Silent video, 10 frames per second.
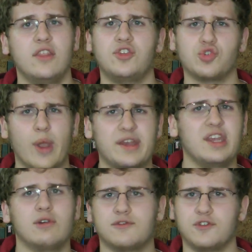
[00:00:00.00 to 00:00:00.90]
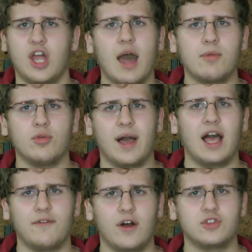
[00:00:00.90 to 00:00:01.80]
The directing was phenomenal by
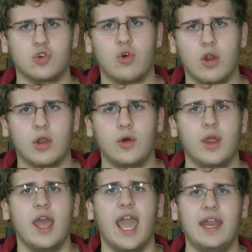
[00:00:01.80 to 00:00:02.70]
Alfonso Cuarón,